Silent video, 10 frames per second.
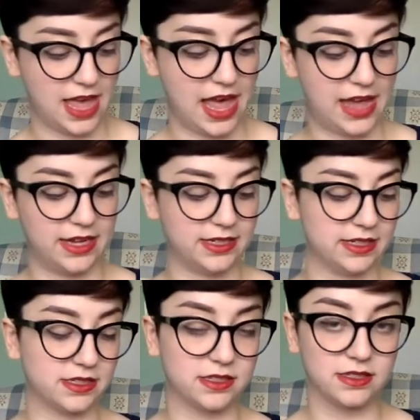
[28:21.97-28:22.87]
and
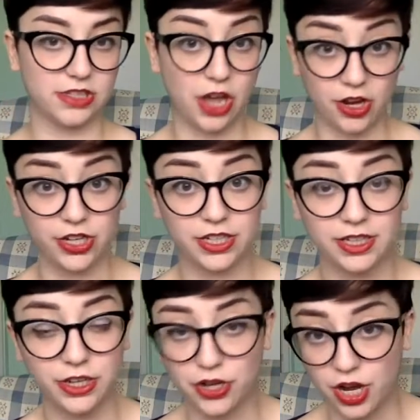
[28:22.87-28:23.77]
you're not going
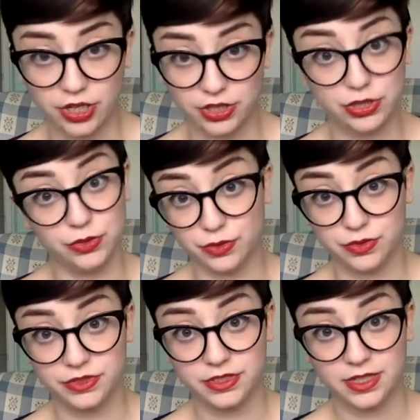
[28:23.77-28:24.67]
to
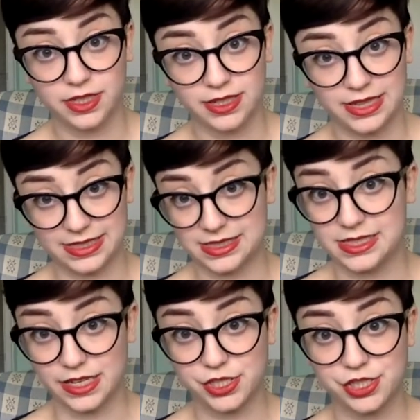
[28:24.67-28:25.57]
lose that
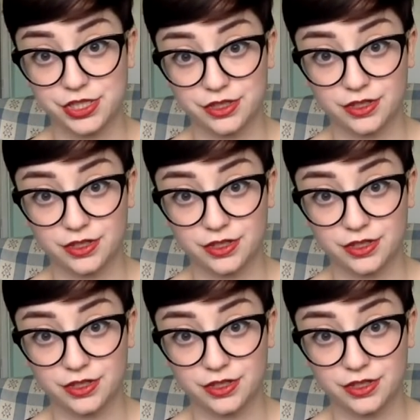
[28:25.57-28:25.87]
stitch.